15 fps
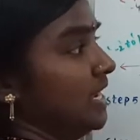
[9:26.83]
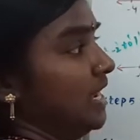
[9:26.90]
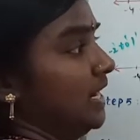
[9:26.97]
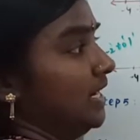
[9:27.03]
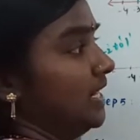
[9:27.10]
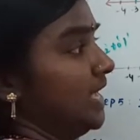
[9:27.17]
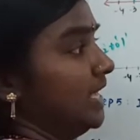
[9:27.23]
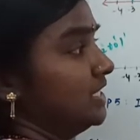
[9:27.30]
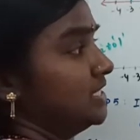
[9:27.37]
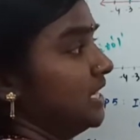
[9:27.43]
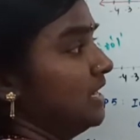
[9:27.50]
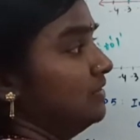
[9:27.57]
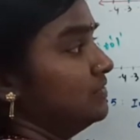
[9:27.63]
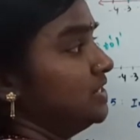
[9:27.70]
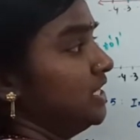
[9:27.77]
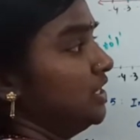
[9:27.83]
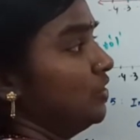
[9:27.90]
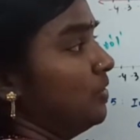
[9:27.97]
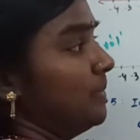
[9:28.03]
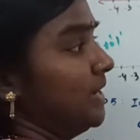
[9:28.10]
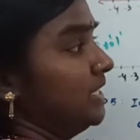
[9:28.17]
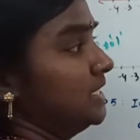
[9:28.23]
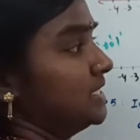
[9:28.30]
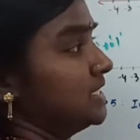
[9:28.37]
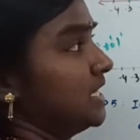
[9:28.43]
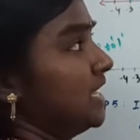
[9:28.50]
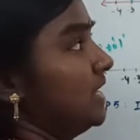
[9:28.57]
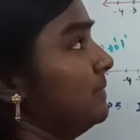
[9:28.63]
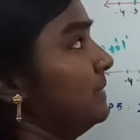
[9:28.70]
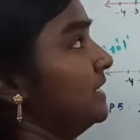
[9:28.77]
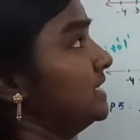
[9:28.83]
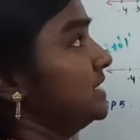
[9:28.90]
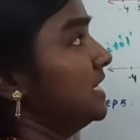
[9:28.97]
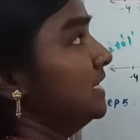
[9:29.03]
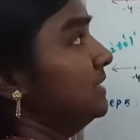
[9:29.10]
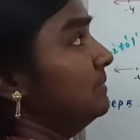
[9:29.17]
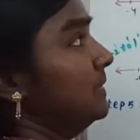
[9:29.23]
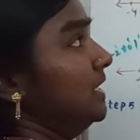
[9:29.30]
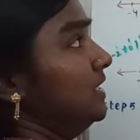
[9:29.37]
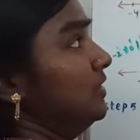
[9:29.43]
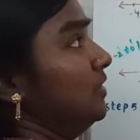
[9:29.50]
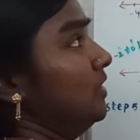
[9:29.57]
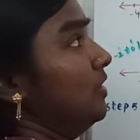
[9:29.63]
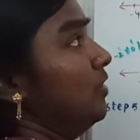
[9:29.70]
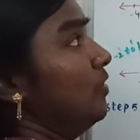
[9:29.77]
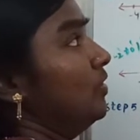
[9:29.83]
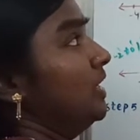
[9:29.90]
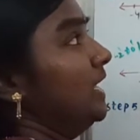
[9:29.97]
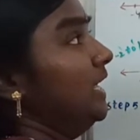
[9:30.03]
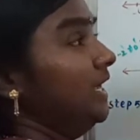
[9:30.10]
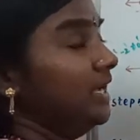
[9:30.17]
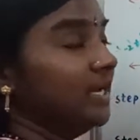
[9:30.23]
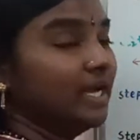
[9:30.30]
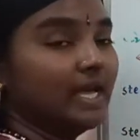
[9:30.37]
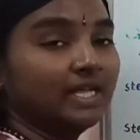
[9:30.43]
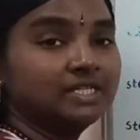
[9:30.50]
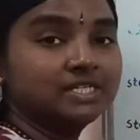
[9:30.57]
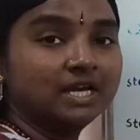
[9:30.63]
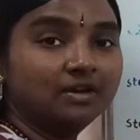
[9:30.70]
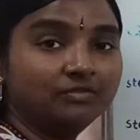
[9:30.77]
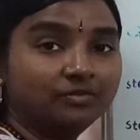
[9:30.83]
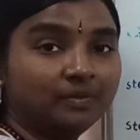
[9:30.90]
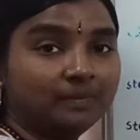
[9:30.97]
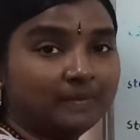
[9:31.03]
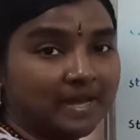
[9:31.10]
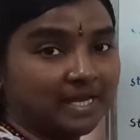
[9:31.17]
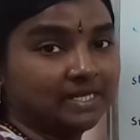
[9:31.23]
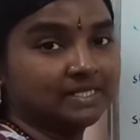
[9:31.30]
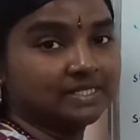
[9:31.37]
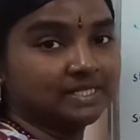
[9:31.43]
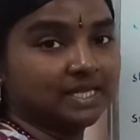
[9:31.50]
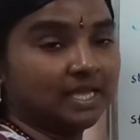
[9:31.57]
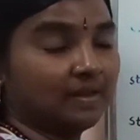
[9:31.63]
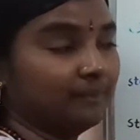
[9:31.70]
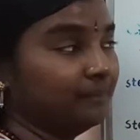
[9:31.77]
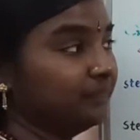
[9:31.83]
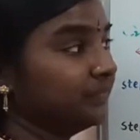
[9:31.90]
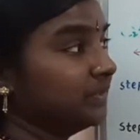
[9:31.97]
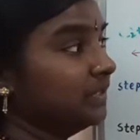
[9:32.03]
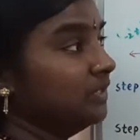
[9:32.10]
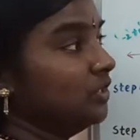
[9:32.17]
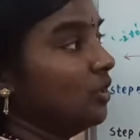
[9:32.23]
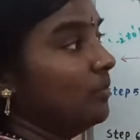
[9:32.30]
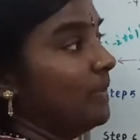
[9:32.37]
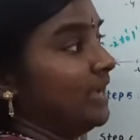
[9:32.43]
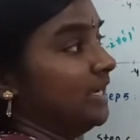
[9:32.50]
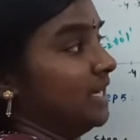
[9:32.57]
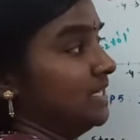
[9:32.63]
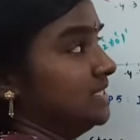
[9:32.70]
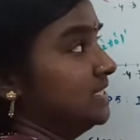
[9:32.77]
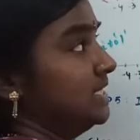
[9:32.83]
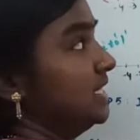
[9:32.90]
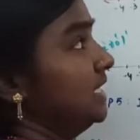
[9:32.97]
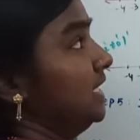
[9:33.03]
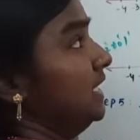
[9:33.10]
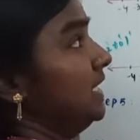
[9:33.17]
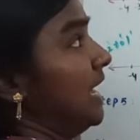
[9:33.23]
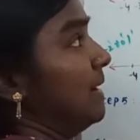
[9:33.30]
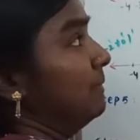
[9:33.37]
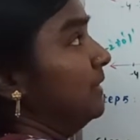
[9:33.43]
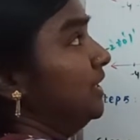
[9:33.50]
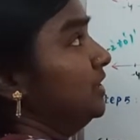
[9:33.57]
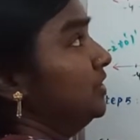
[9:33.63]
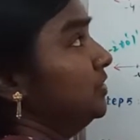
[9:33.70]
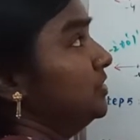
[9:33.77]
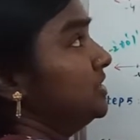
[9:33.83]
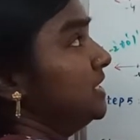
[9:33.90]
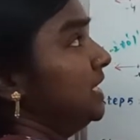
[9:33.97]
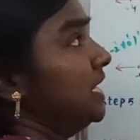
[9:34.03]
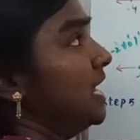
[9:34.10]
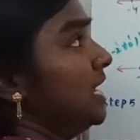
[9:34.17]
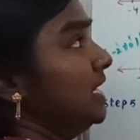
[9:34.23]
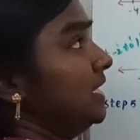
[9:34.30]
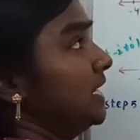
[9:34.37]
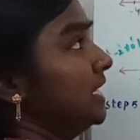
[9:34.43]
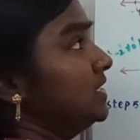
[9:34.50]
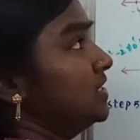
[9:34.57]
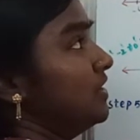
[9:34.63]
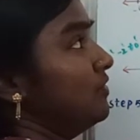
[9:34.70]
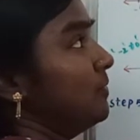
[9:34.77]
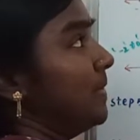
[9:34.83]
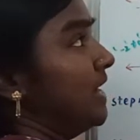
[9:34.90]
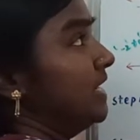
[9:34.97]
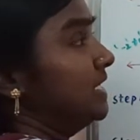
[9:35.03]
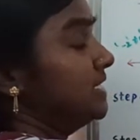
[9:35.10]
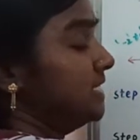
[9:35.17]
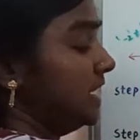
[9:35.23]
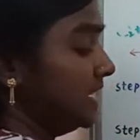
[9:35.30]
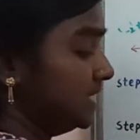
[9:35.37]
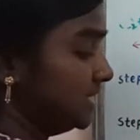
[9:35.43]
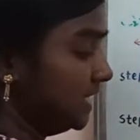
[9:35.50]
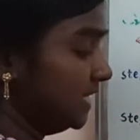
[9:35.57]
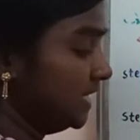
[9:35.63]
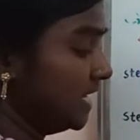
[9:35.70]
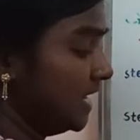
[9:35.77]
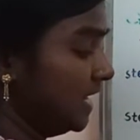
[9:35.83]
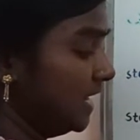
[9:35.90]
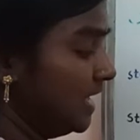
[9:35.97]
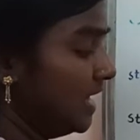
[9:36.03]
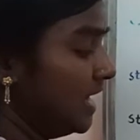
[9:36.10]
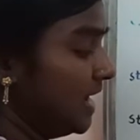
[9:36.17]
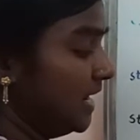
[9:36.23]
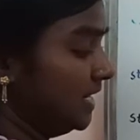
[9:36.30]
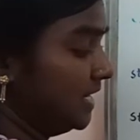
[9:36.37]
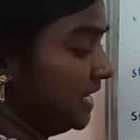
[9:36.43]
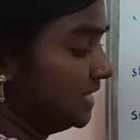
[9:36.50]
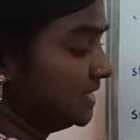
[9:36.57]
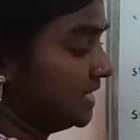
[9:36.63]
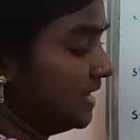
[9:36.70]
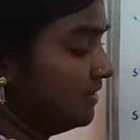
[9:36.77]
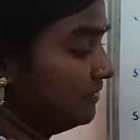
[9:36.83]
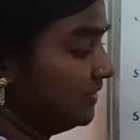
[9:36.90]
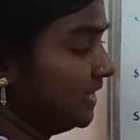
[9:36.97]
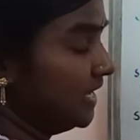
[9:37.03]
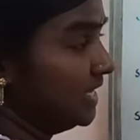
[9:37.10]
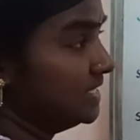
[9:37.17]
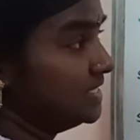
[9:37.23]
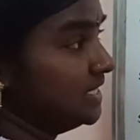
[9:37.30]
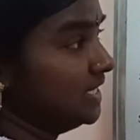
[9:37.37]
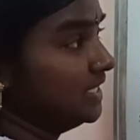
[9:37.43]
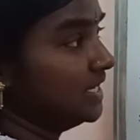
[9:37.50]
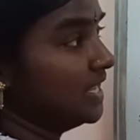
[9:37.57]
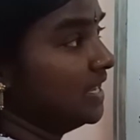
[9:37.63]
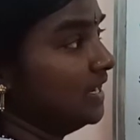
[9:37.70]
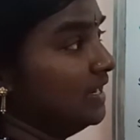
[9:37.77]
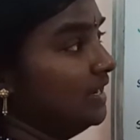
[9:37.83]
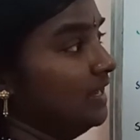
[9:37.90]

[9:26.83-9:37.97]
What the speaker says: and h of 0 minus k means nothing but only h of minus k. Now by considering amplitudes regarding h of minus k signal and x of k signal,